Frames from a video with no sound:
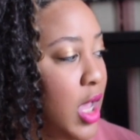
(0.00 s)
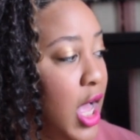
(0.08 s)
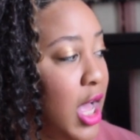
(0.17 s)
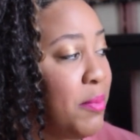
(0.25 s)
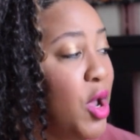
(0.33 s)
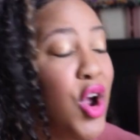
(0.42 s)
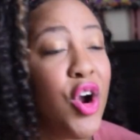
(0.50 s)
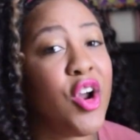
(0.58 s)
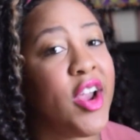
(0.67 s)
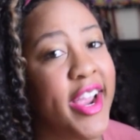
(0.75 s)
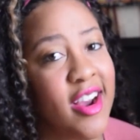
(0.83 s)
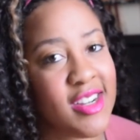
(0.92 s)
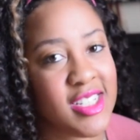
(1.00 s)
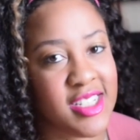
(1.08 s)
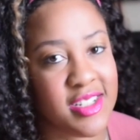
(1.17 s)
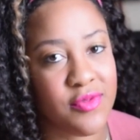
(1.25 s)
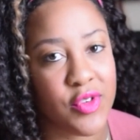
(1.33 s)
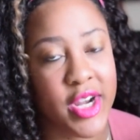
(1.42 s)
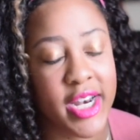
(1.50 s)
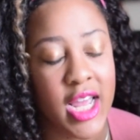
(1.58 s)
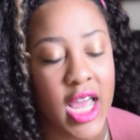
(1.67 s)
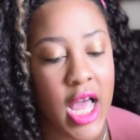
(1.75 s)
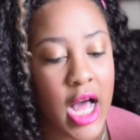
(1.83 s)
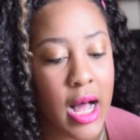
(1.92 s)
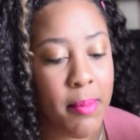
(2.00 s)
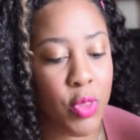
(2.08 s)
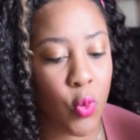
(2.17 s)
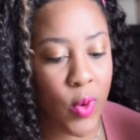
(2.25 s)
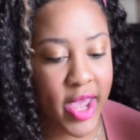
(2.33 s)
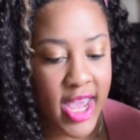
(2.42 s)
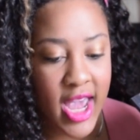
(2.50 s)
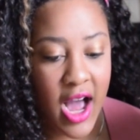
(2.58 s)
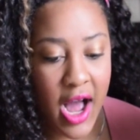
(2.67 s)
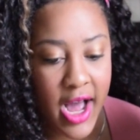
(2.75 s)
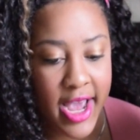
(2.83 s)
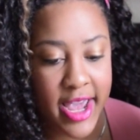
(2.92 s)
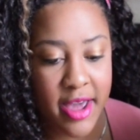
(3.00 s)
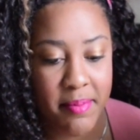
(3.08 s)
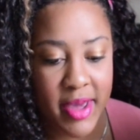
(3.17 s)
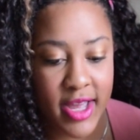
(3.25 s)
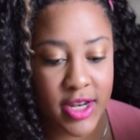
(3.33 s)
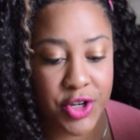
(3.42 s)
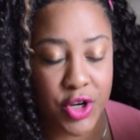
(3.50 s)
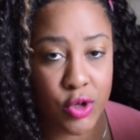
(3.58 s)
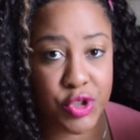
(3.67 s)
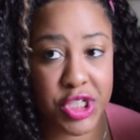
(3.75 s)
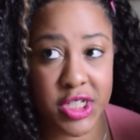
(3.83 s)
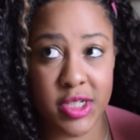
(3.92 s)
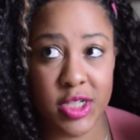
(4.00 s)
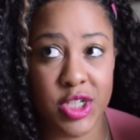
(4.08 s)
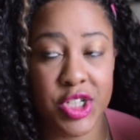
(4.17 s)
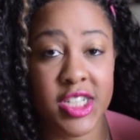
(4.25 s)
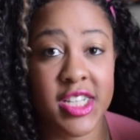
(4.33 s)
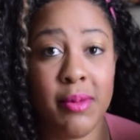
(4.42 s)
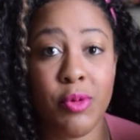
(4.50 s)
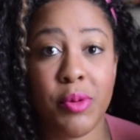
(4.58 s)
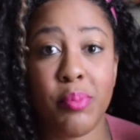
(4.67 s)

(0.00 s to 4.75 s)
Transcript: Her hair is different. The way I am at, you know, she's able